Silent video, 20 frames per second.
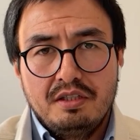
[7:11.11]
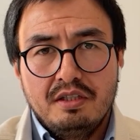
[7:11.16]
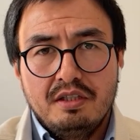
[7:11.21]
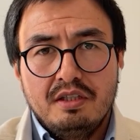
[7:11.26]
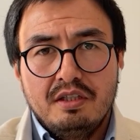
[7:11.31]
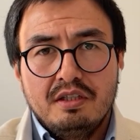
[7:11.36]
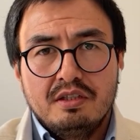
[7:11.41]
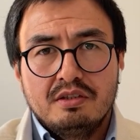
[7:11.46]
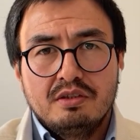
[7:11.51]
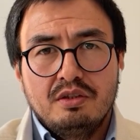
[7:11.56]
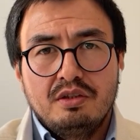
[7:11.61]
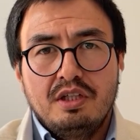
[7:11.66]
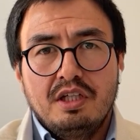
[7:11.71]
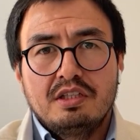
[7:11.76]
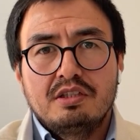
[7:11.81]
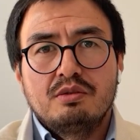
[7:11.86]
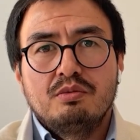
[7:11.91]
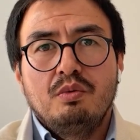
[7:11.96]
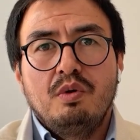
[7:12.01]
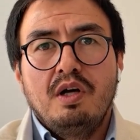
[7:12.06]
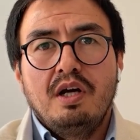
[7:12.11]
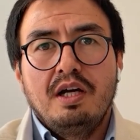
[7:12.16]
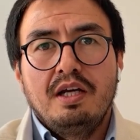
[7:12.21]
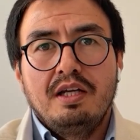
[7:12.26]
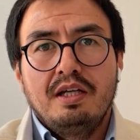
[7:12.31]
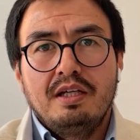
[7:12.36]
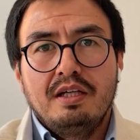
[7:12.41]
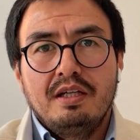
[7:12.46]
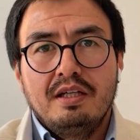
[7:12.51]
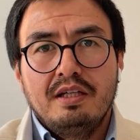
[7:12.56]
Mm-hmm. So that's
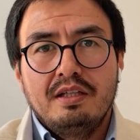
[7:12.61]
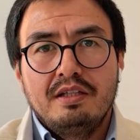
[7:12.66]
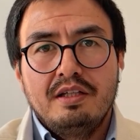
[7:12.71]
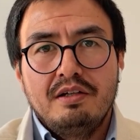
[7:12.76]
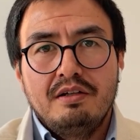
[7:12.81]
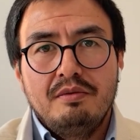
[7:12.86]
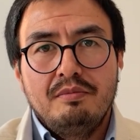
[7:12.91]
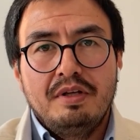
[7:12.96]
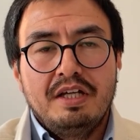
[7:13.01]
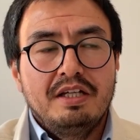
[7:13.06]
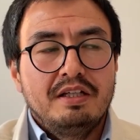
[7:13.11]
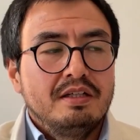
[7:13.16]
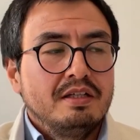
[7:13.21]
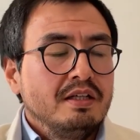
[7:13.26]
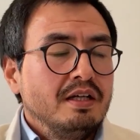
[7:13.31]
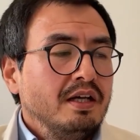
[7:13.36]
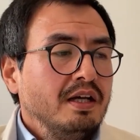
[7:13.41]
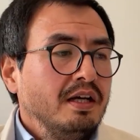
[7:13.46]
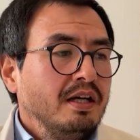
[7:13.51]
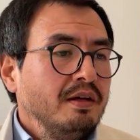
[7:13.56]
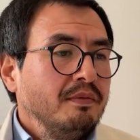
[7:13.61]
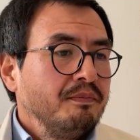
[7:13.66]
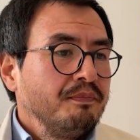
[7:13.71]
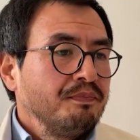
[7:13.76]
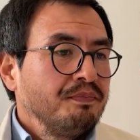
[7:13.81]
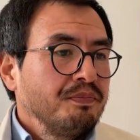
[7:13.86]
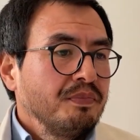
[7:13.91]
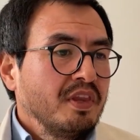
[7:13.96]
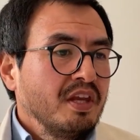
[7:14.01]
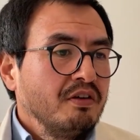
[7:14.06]
why they remain
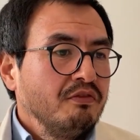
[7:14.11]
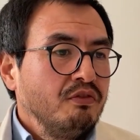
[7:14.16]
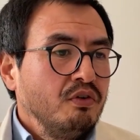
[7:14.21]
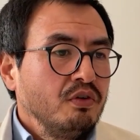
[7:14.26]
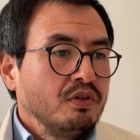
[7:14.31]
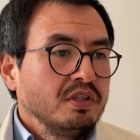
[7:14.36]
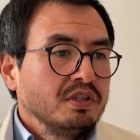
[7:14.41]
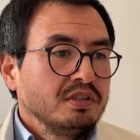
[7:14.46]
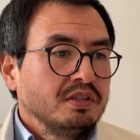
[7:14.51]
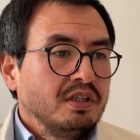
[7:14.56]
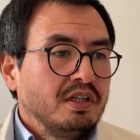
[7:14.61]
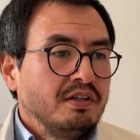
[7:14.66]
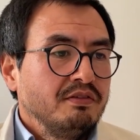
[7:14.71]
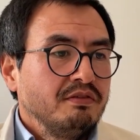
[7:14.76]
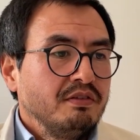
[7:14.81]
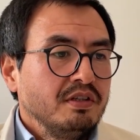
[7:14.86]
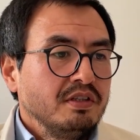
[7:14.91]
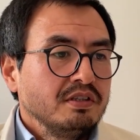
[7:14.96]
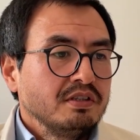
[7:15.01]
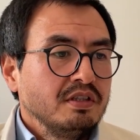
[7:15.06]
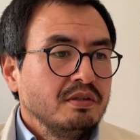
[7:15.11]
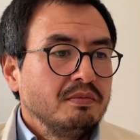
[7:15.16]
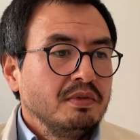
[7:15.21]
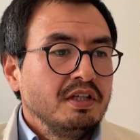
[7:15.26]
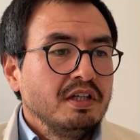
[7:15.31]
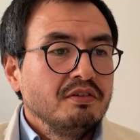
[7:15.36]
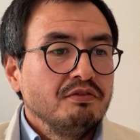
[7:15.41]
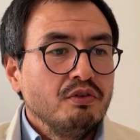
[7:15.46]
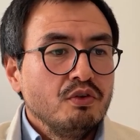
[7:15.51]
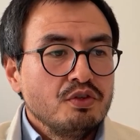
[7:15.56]
focused on Afghanistan.
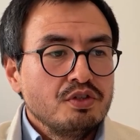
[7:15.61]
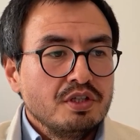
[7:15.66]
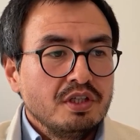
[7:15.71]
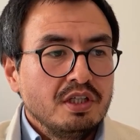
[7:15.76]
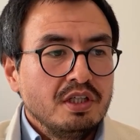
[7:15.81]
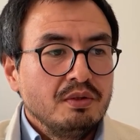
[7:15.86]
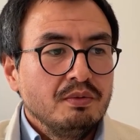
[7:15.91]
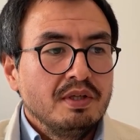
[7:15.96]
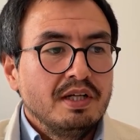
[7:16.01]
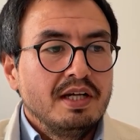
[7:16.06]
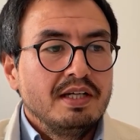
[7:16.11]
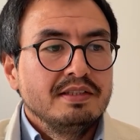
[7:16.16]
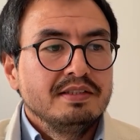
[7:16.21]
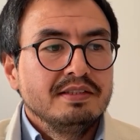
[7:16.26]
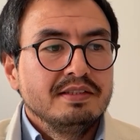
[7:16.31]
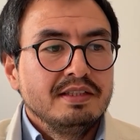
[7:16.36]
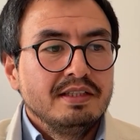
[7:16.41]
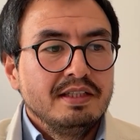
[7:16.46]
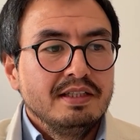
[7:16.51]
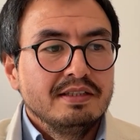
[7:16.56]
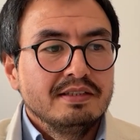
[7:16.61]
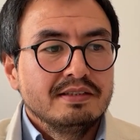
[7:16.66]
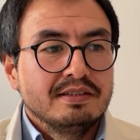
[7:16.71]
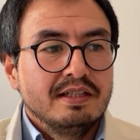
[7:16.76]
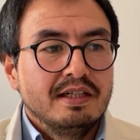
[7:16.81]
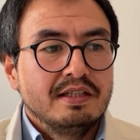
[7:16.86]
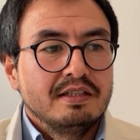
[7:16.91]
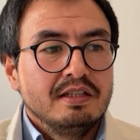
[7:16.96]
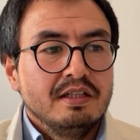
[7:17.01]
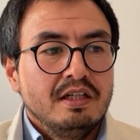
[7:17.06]
But unfortunately, what I see is
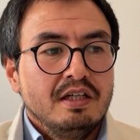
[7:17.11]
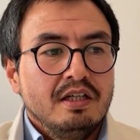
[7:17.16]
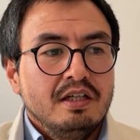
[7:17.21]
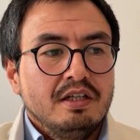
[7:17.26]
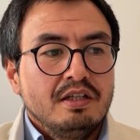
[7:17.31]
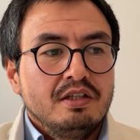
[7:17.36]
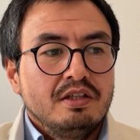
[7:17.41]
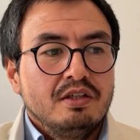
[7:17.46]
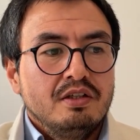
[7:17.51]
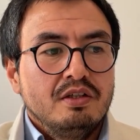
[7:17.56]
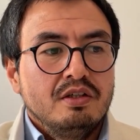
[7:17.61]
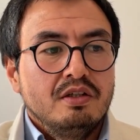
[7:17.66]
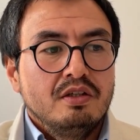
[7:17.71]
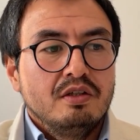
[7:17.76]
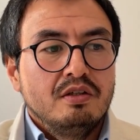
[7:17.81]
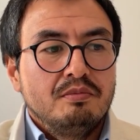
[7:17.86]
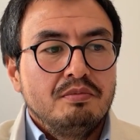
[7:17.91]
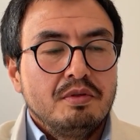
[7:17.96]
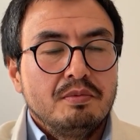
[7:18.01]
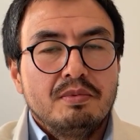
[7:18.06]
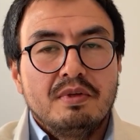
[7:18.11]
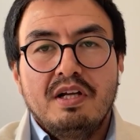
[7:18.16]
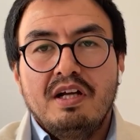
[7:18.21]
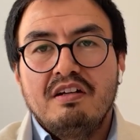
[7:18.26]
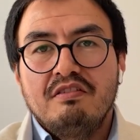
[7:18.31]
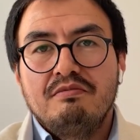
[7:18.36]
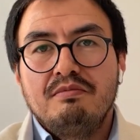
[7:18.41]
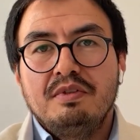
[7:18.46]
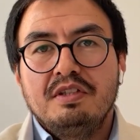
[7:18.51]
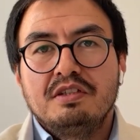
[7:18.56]
that people
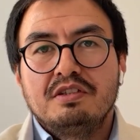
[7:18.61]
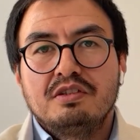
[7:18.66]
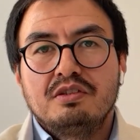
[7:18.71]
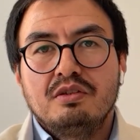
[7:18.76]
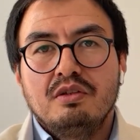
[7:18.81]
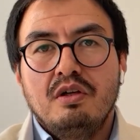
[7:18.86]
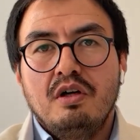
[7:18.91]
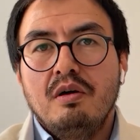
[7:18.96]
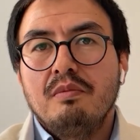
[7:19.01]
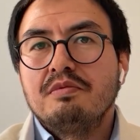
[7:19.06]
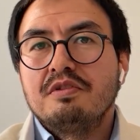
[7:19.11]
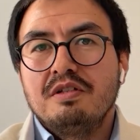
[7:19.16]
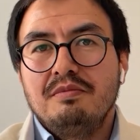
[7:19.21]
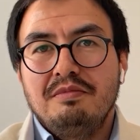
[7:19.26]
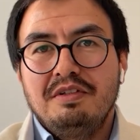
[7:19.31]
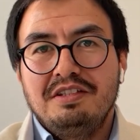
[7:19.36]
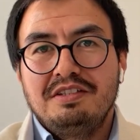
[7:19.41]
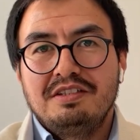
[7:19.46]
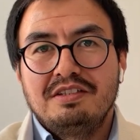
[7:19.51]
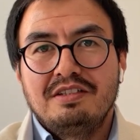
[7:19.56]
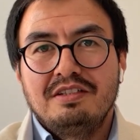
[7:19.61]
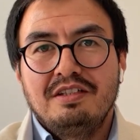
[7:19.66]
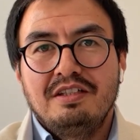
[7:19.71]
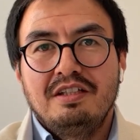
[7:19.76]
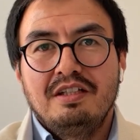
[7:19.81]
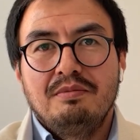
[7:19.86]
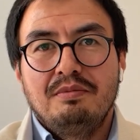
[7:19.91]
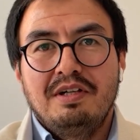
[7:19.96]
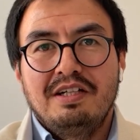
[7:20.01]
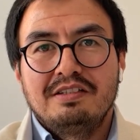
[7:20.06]
have been so optimistic
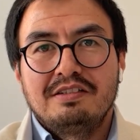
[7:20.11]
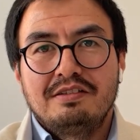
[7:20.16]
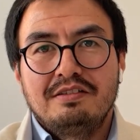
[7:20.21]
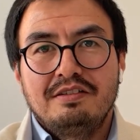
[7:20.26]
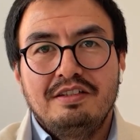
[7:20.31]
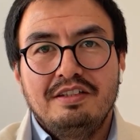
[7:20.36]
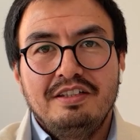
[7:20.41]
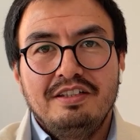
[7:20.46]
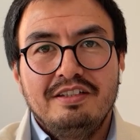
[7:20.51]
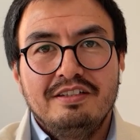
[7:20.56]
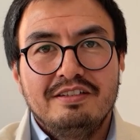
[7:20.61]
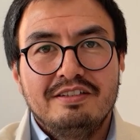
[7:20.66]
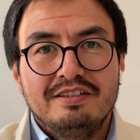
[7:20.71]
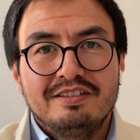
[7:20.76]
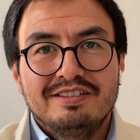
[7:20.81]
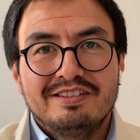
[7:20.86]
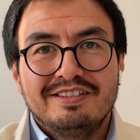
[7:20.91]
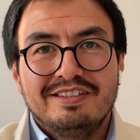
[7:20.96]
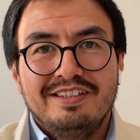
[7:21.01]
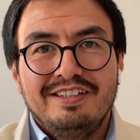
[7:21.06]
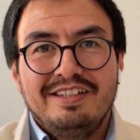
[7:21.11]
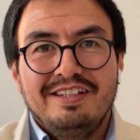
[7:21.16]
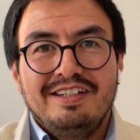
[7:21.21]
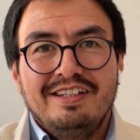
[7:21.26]
in the past 3 years.